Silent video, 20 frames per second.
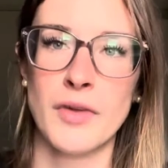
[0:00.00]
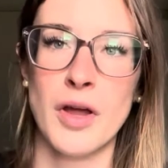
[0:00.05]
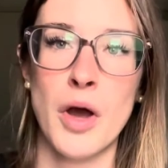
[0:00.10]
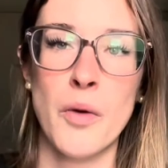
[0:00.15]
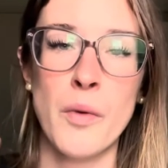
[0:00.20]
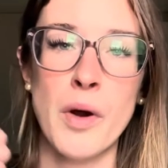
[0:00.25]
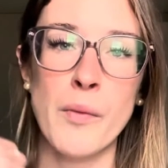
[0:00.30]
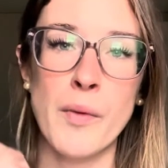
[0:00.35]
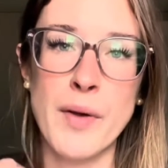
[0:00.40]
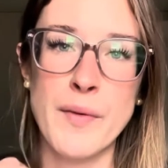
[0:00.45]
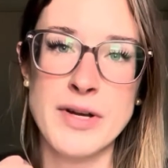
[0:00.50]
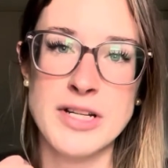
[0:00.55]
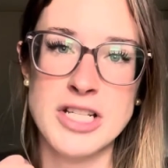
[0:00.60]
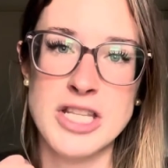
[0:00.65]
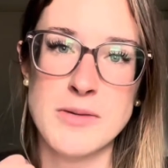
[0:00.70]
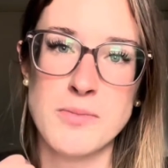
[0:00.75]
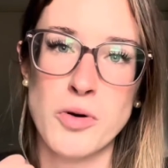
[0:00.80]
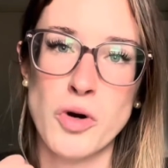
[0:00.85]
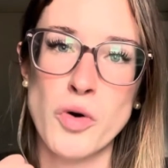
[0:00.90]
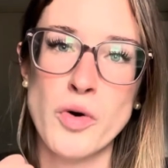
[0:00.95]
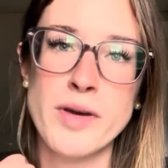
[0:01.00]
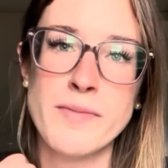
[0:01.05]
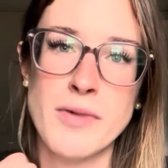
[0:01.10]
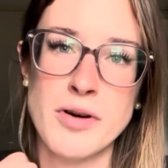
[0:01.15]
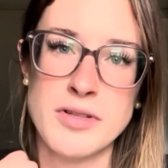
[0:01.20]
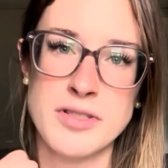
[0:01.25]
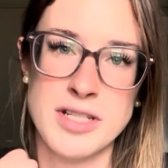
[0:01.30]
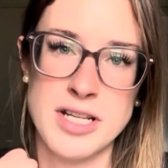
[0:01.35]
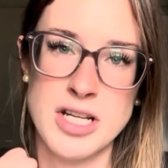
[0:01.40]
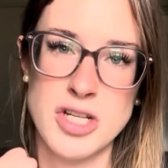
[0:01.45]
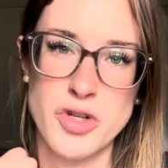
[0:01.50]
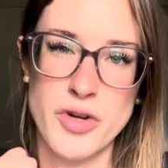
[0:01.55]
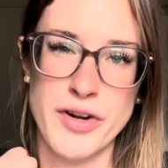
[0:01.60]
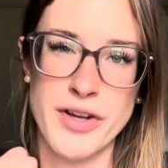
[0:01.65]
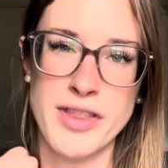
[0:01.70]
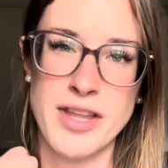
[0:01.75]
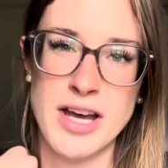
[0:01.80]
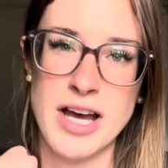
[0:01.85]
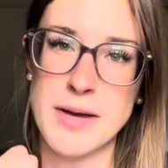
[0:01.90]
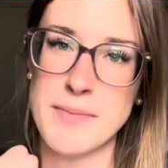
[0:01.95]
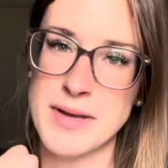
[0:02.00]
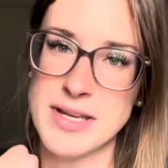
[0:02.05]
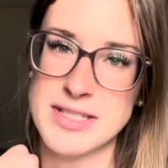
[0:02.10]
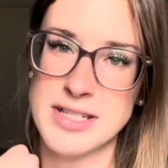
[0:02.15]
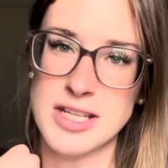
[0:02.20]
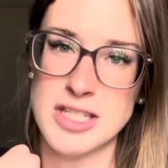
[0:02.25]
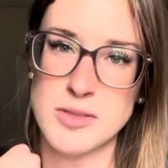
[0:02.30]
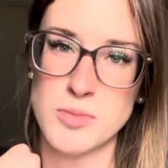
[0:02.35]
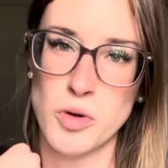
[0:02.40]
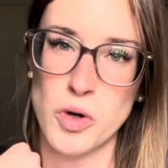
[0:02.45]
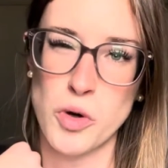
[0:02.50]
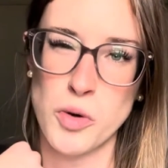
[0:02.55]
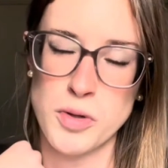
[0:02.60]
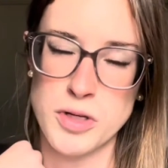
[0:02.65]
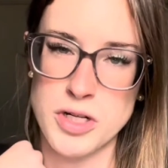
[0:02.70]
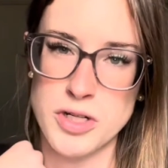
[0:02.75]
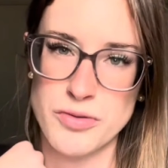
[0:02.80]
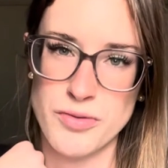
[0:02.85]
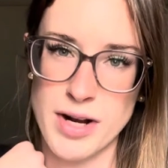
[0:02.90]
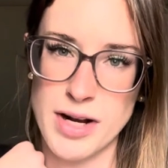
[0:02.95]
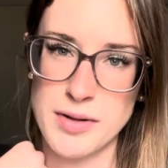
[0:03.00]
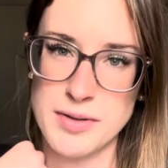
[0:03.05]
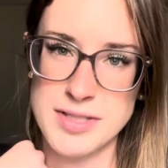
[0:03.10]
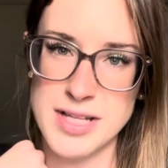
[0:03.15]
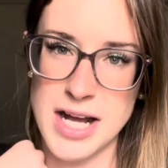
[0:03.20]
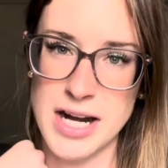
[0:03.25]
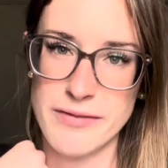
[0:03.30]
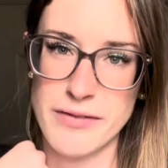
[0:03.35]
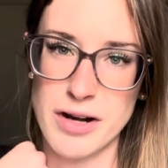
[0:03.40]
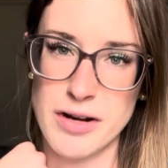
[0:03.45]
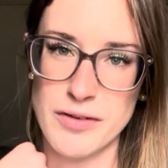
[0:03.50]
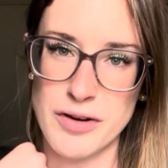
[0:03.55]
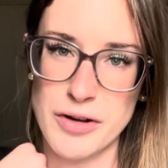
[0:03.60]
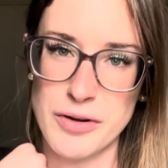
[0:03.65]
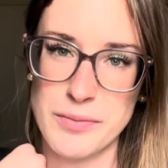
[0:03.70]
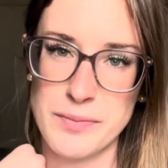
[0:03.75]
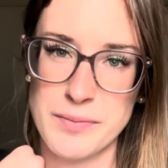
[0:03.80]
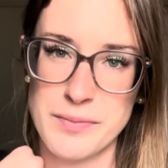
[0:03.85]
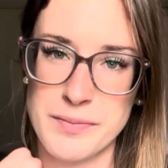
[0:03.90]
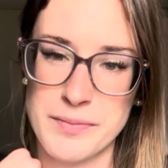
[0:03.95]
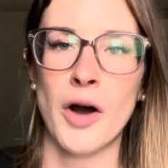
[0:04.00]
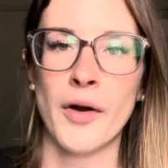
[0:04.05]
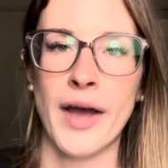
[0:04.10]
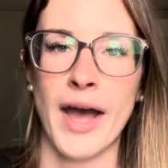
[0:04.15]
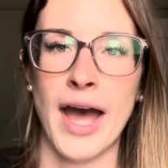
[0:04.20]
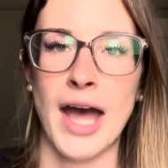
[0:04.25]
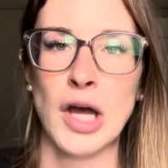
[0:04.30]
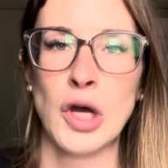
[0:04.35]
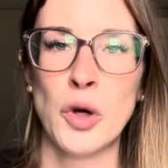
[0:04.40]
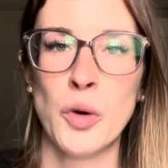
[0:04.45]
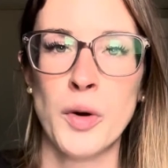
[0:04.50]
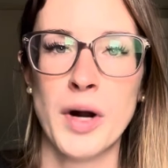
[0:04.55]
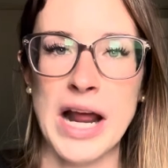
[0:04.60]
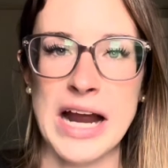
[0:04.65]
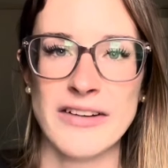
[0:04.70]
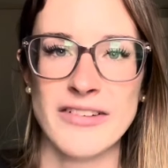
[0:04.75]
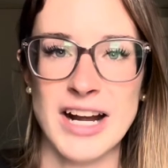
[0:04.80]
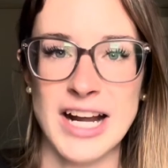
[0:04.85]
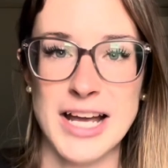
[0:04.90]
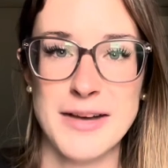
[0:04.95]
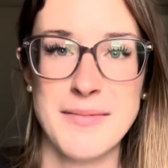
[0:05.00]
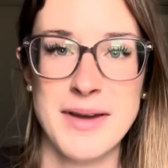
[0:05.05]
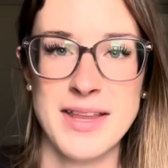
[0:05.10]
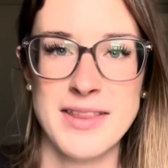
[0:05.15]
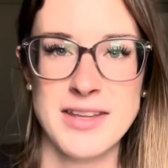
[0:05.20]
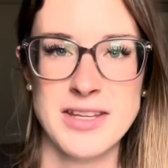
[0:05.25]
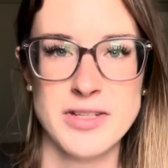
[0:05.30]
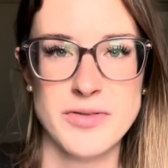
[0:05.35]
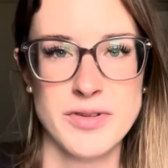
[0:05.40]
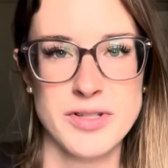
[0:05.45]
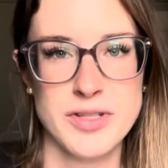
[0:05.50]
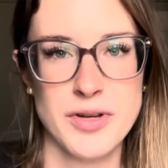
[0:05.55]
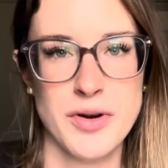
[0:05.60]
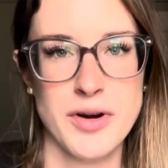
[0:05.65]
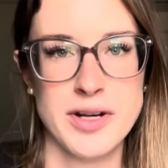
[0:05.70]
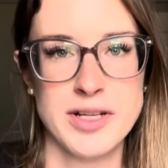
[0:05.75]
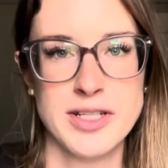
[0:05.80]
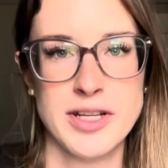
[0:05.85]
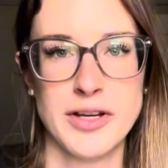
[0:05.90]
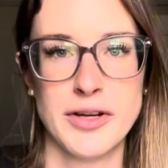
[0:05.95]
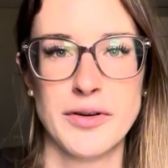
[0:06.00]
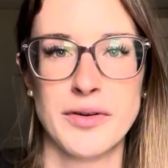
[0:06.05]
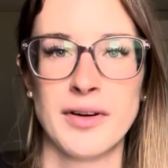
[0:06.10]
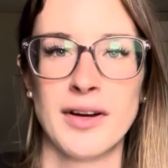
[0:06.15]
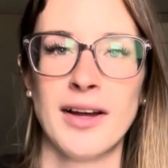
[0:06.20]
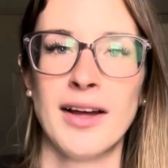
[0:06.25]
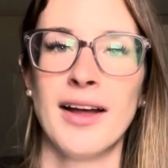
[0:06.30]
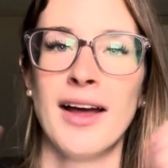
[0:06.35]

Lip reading: When we went to the pool, we mostly enjoyed the hibiscus pool, which is right outside of our room. Okay, who would I recommend this resort to?